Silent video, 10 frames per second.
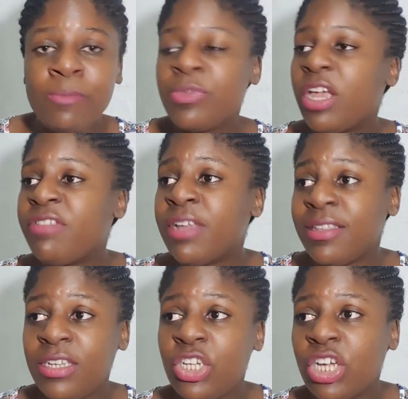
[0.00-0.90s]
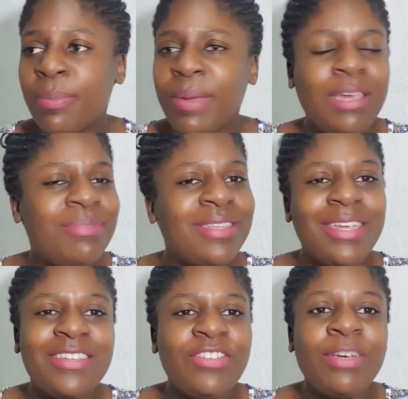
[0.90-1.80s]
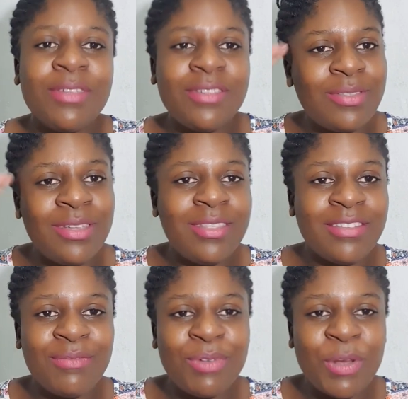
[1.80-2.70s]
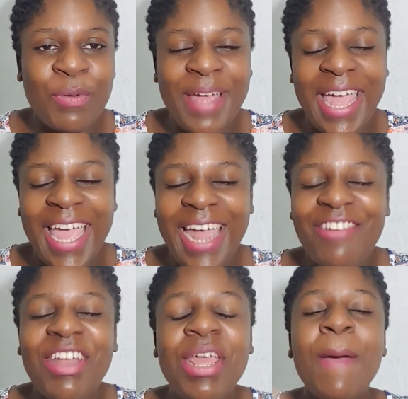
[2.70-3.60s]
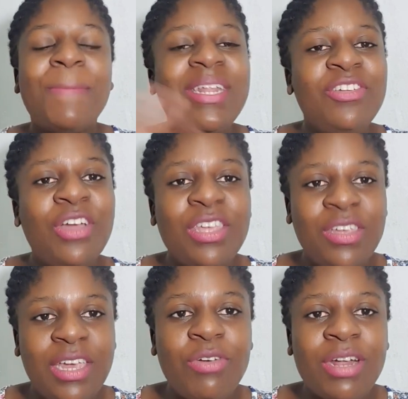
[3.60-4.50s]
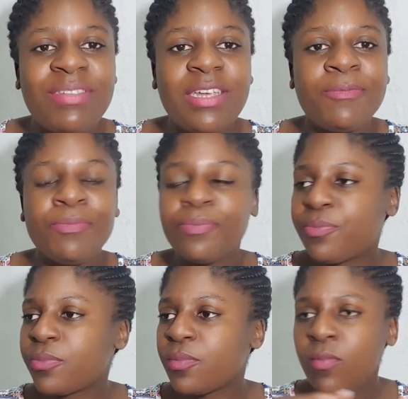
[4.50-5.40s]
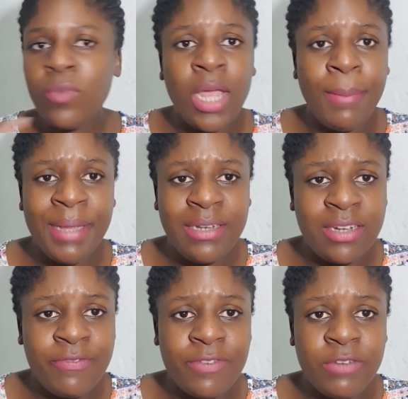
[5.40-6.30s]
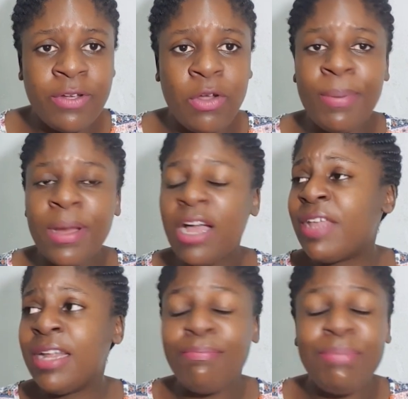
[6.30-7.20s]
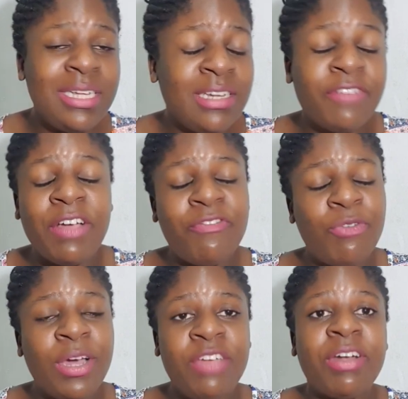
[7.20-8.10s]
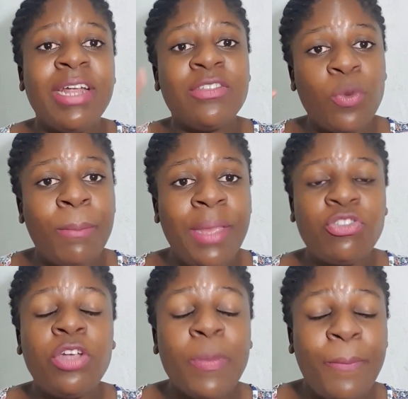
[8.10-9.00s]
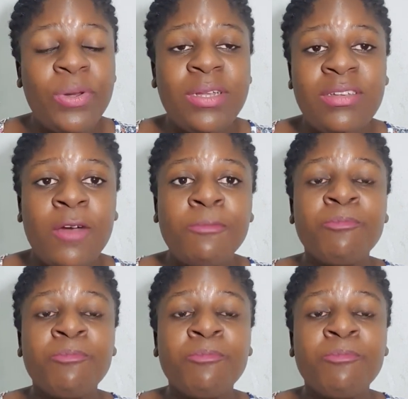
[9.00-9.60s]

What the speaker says: I've done C#. I keep saying C#, that's the thing that's on top of my head, right? But you get what I'm saying. I'm a dev developer, I've done B dev, I've whatever, right? So make sure you put it down.